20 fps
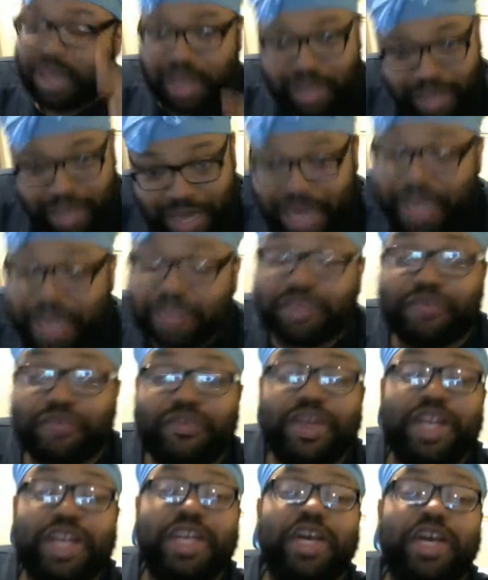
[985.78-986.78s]
Like the
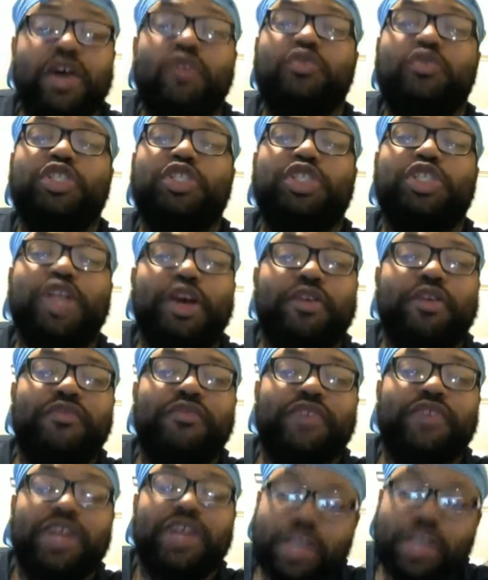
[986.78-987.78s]
video, share the
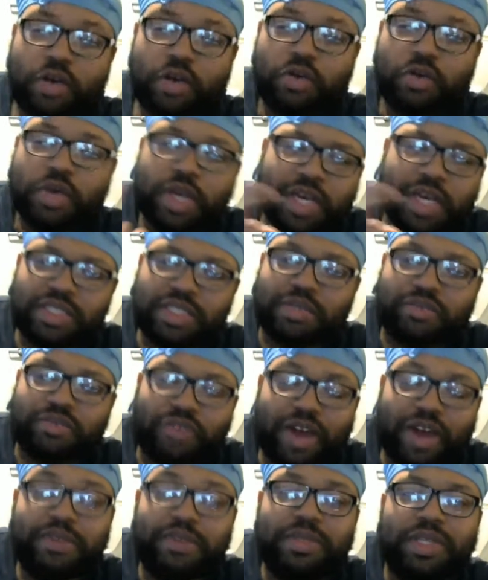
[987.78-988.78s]
video,
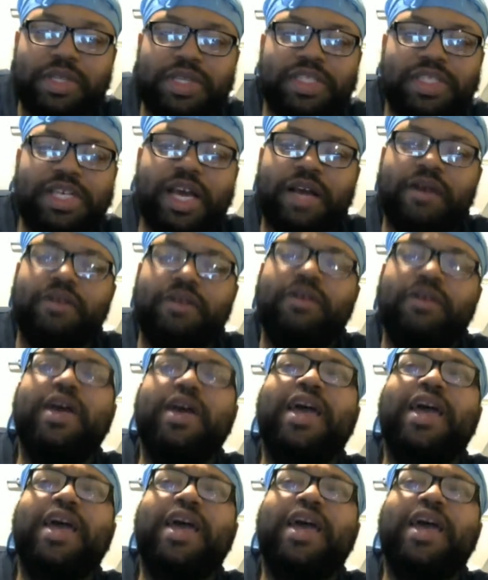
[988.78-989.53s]
subscribe to the channel.